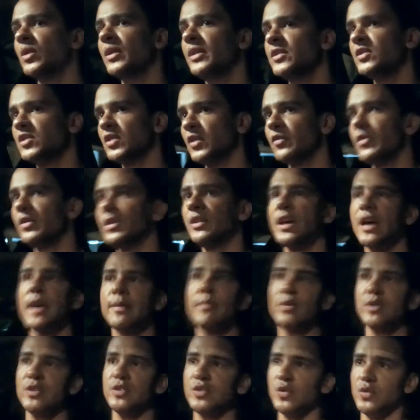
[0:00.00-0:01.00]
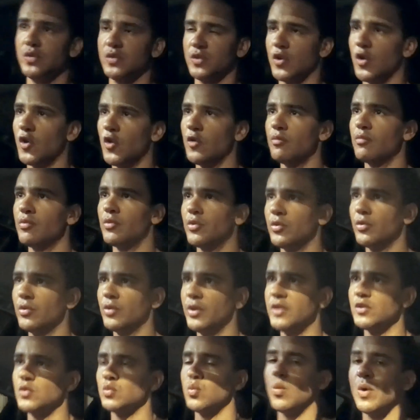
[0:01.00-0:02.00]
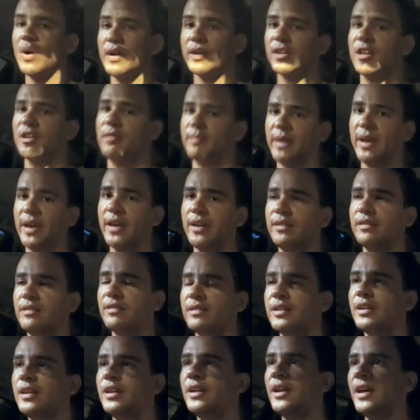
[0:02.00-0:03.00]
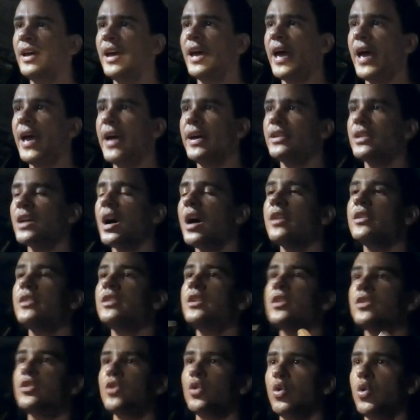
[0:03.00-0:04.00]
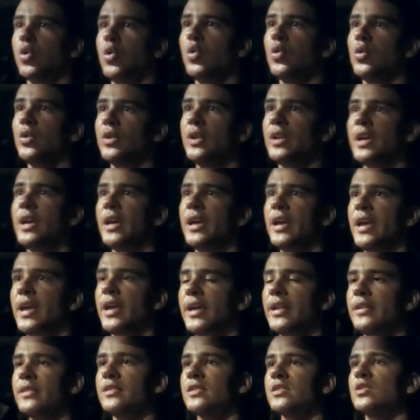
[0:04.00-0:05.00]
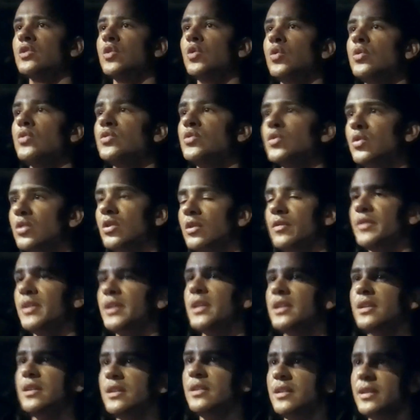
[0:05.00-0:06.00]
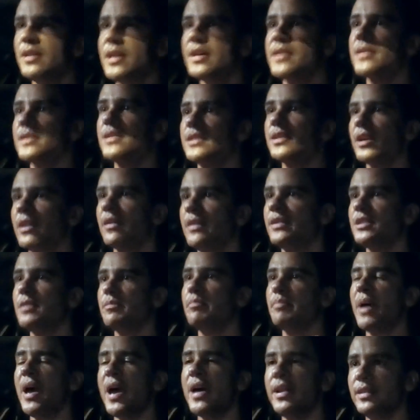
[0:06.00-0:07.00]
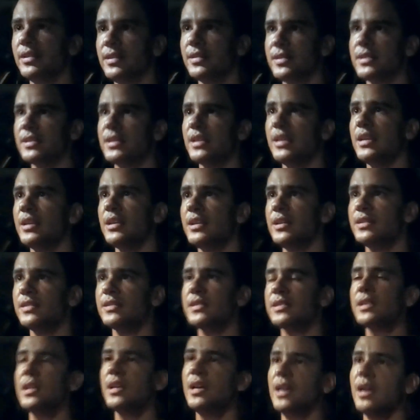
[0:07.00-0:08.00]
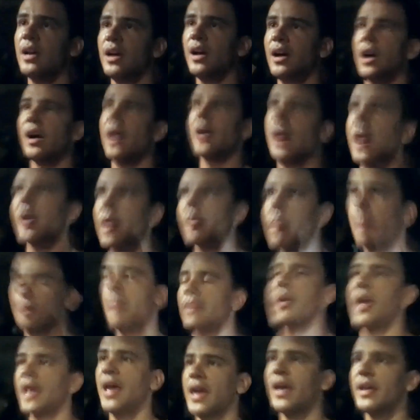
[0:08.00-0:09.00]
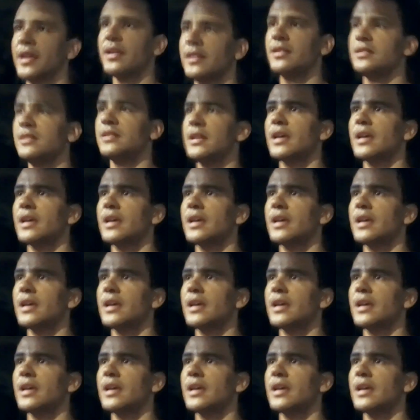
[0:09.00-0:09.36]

software libraries using Homebrew is one command, and under the hood, it installs all of the necessary dependencies. And